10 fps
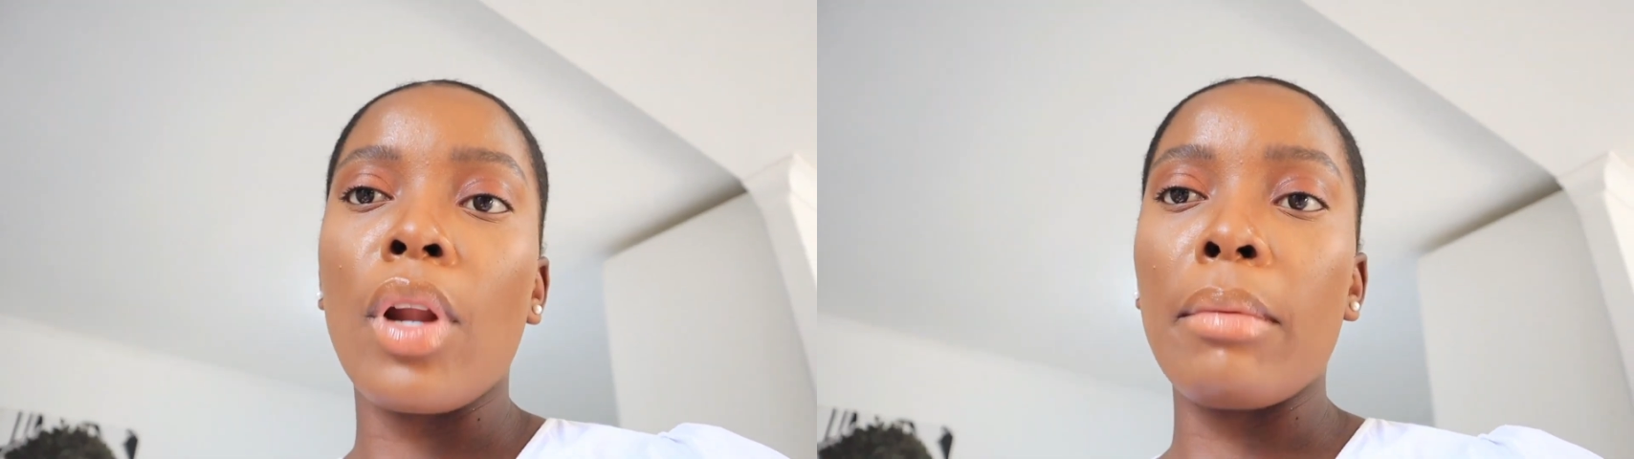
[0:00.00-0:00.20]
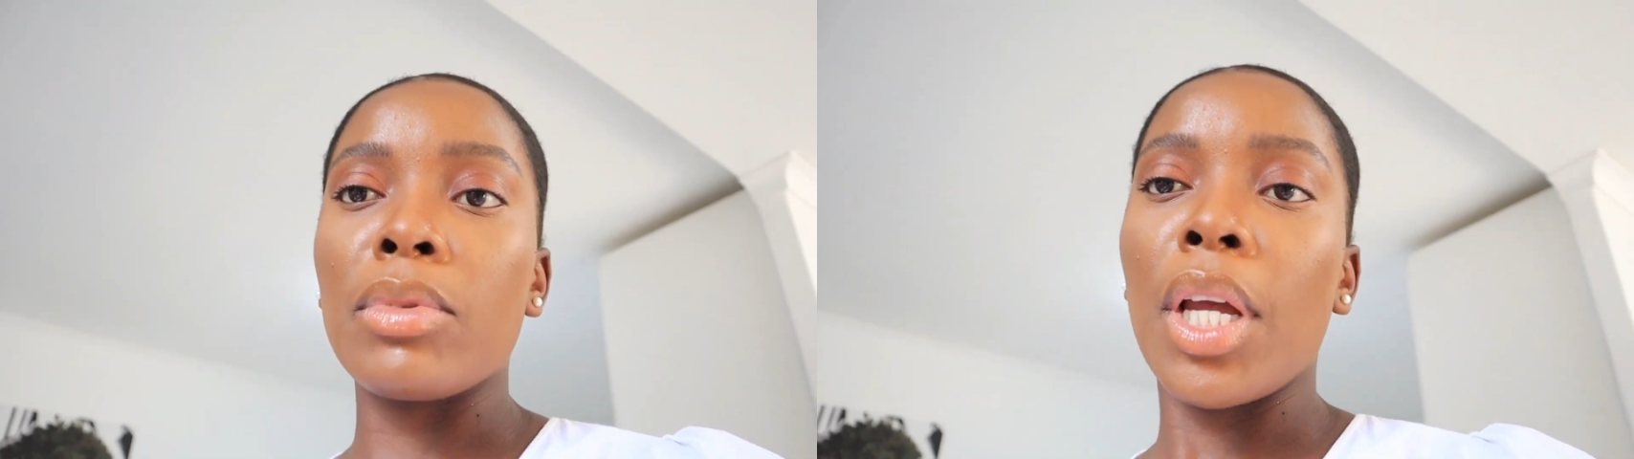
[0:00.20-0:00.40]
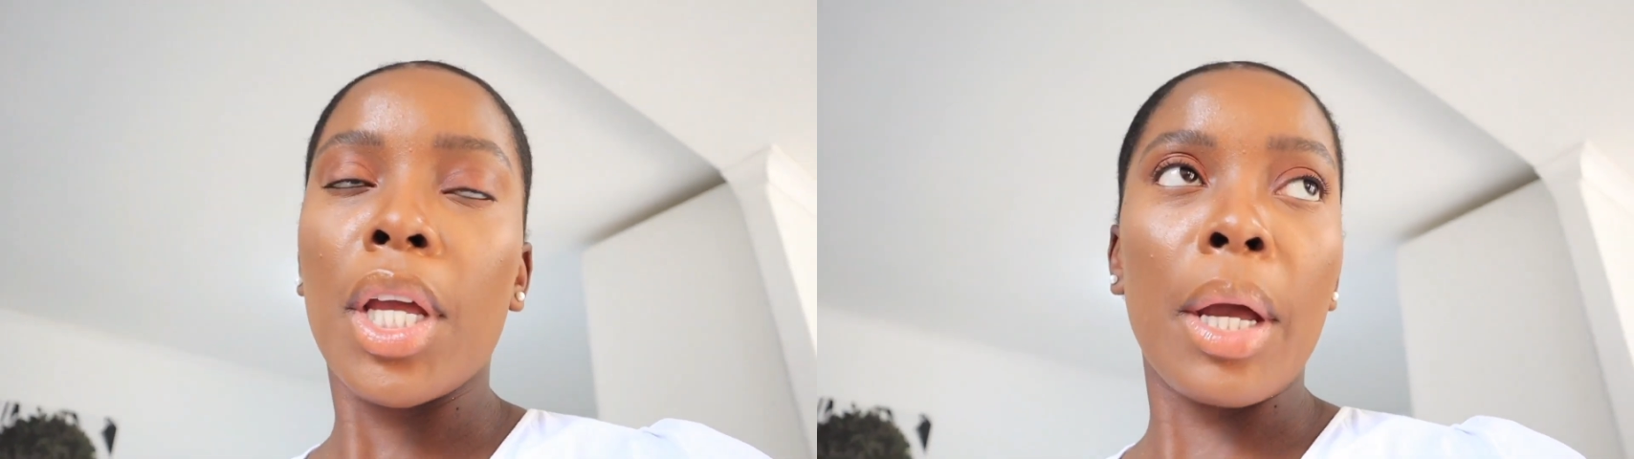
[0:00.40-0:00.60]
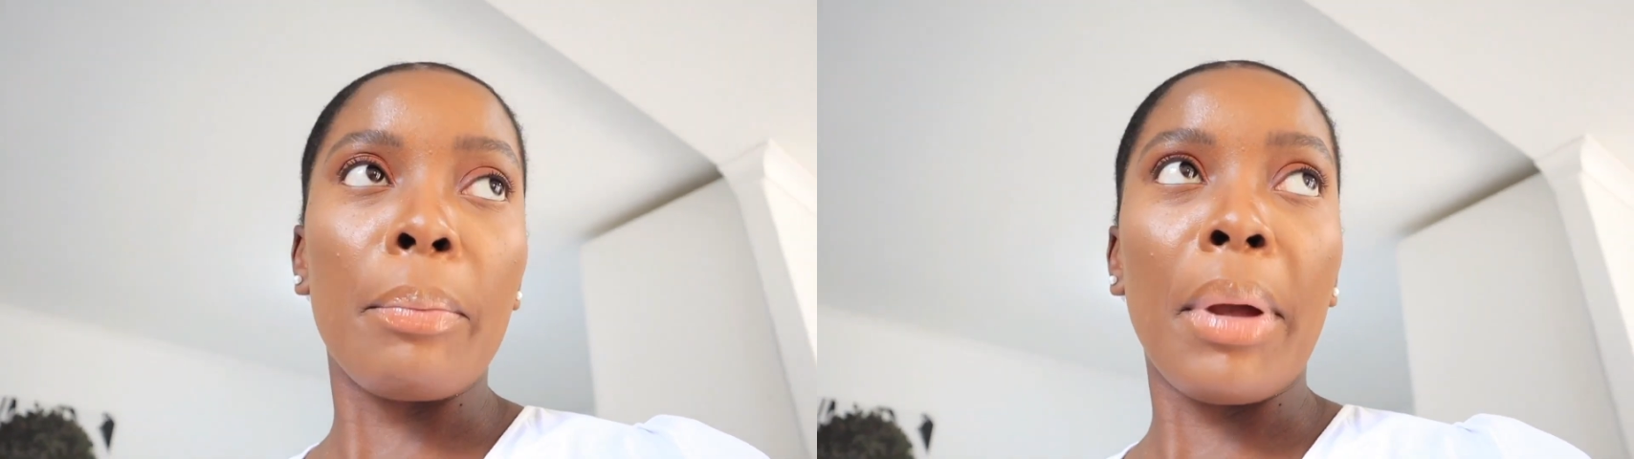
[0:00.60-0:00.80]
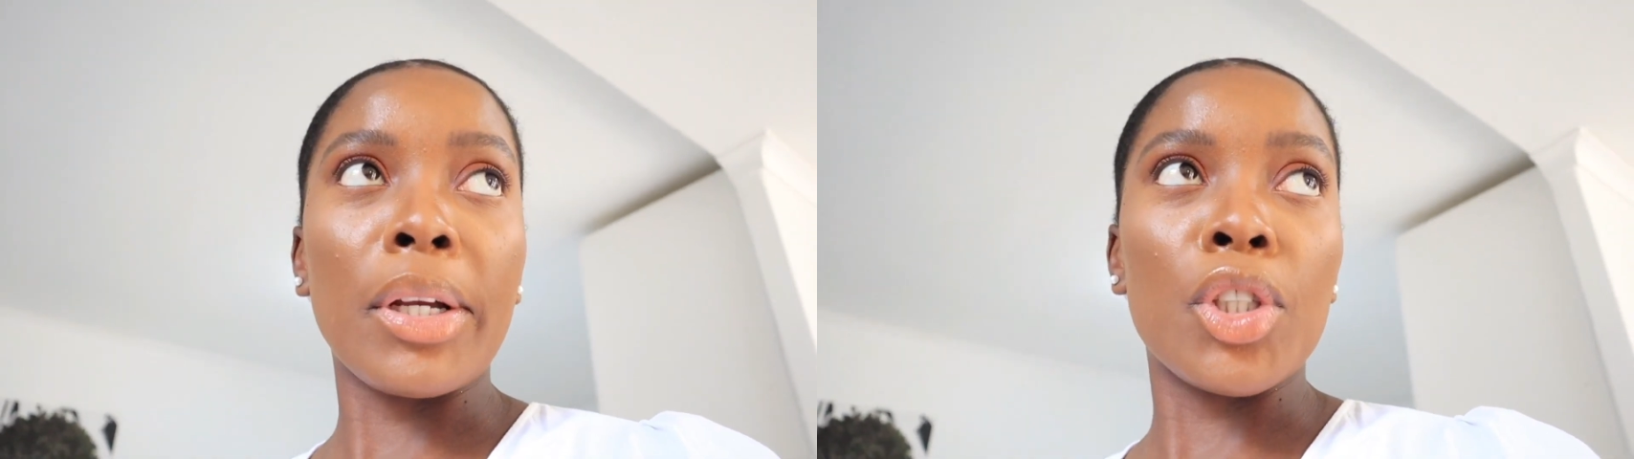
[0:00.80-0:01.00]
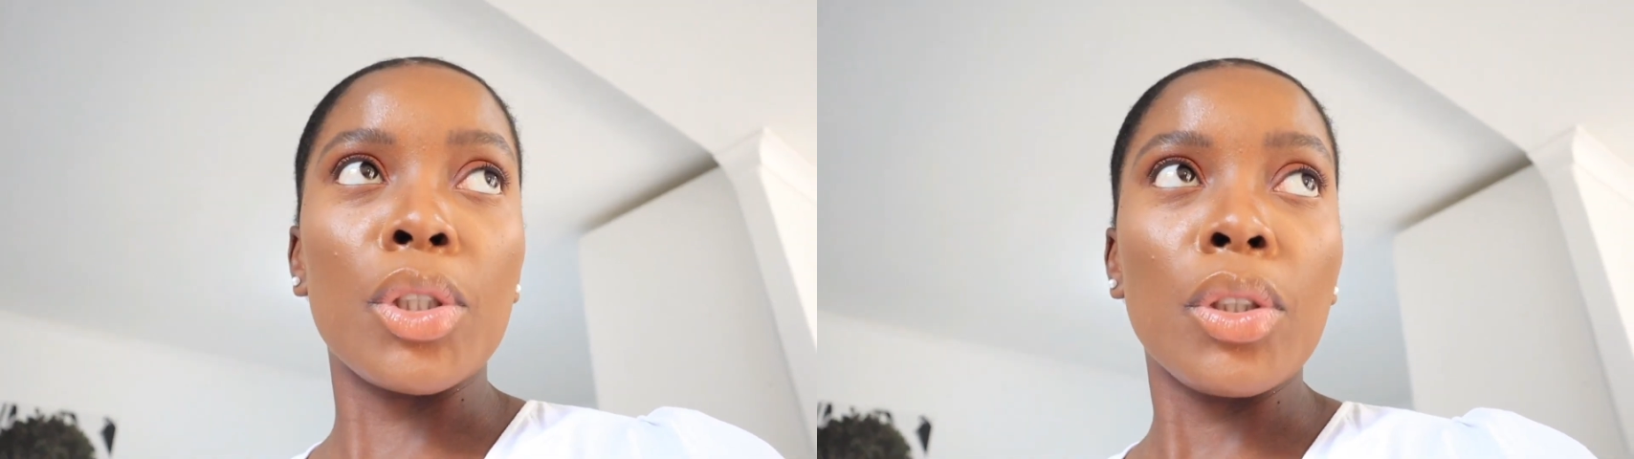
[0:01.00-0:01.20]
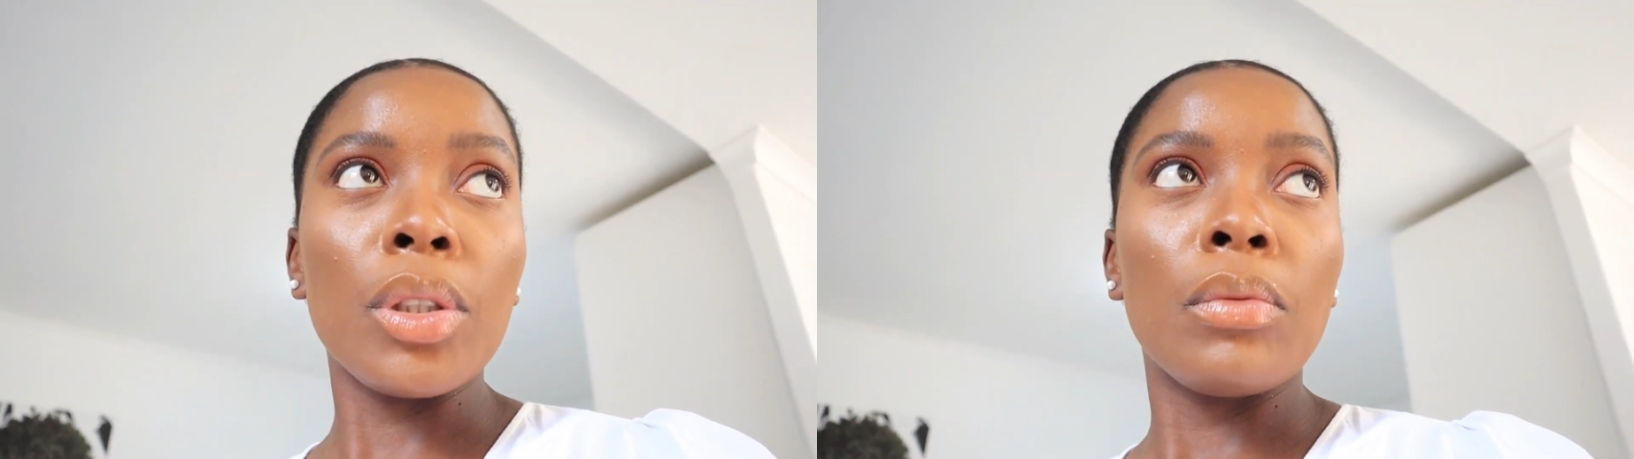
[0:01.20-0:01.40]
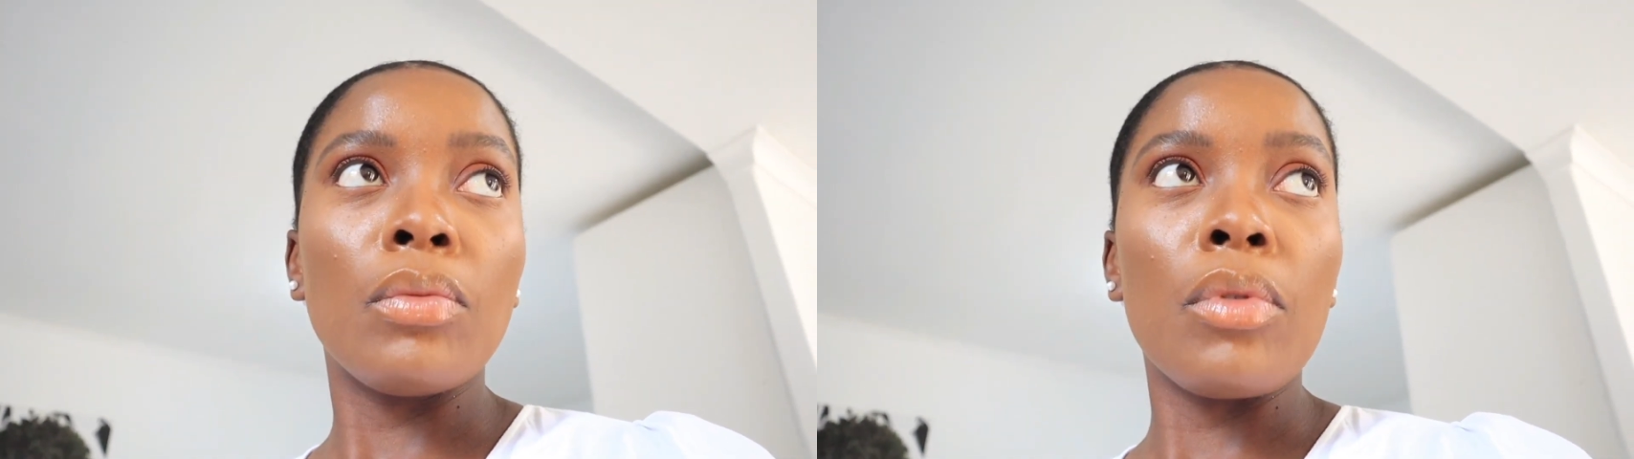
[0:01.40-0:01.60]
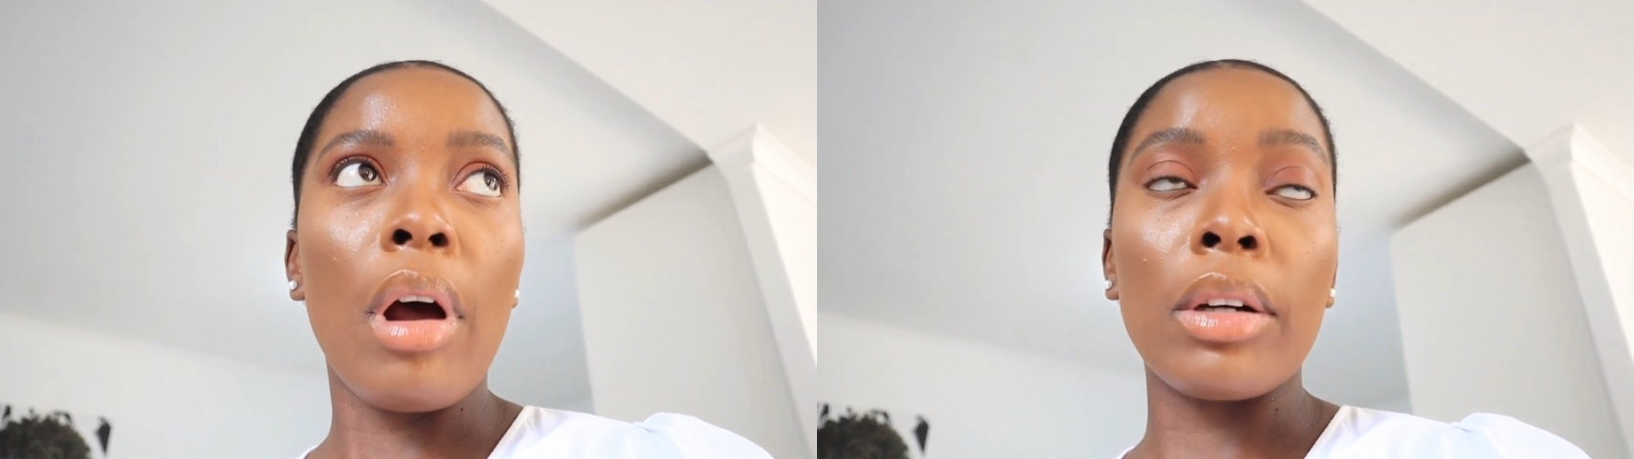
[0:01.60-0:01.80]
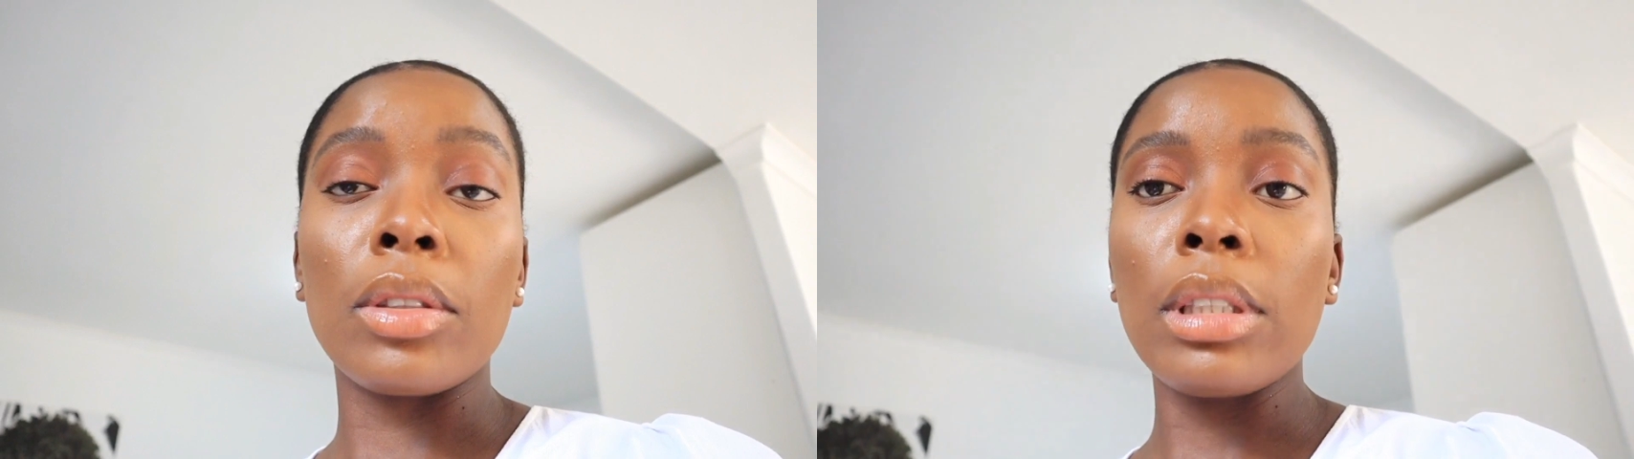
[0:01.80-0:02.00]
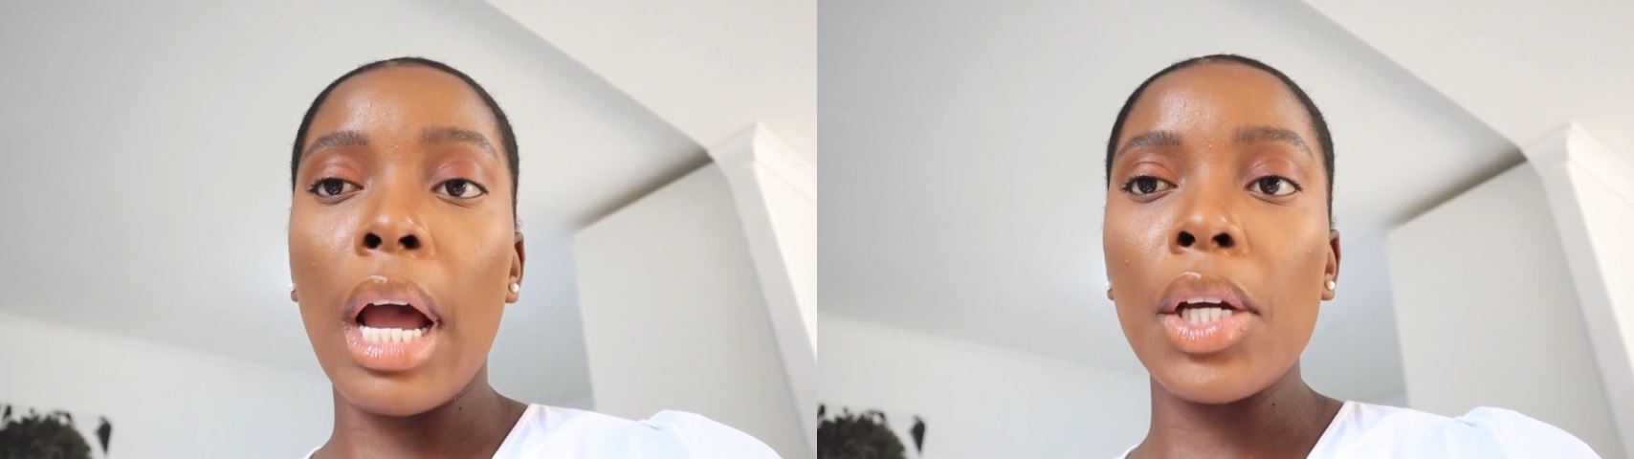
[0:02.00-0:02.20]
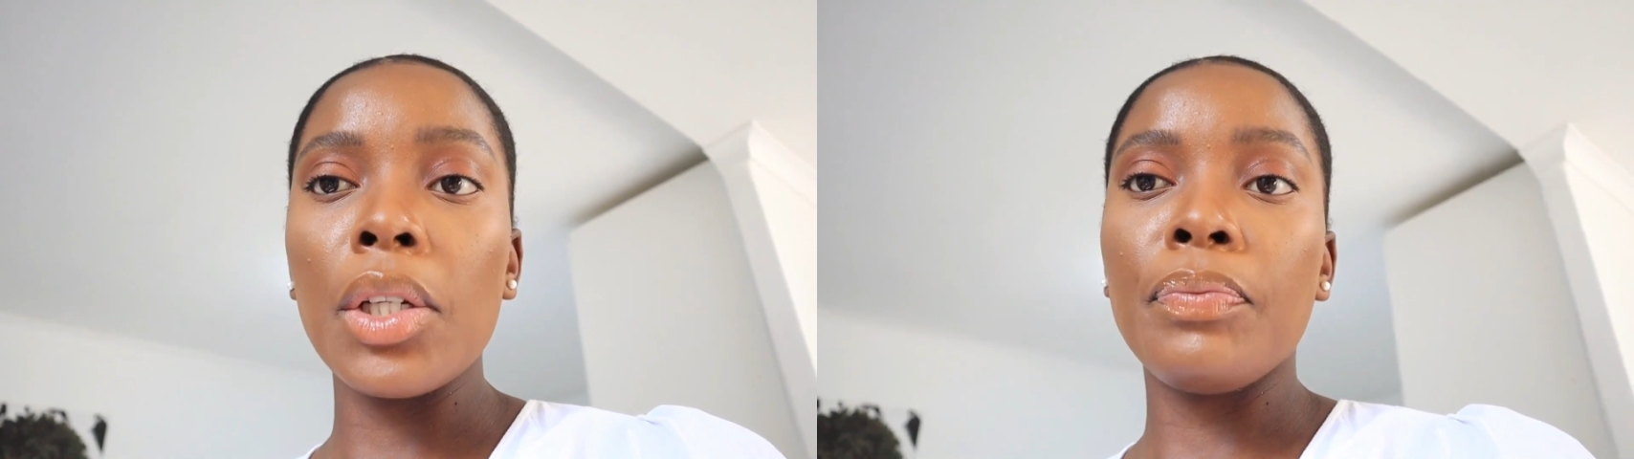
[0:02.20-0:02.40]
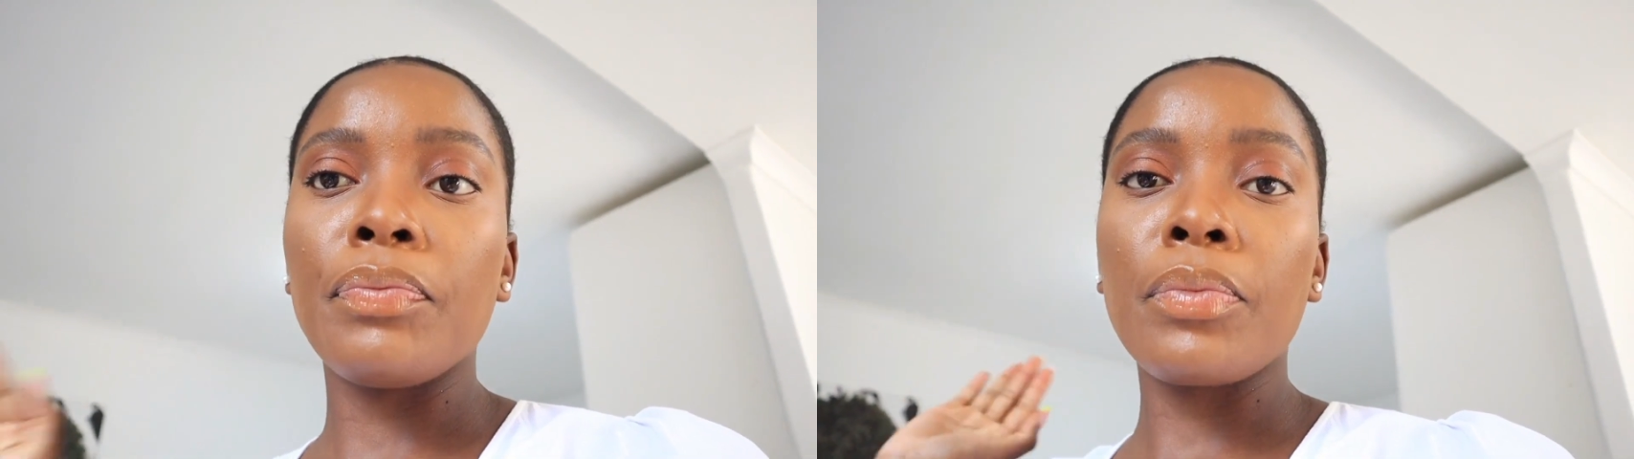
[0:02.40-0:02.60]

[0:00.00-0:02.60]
I'm taking pictures outside.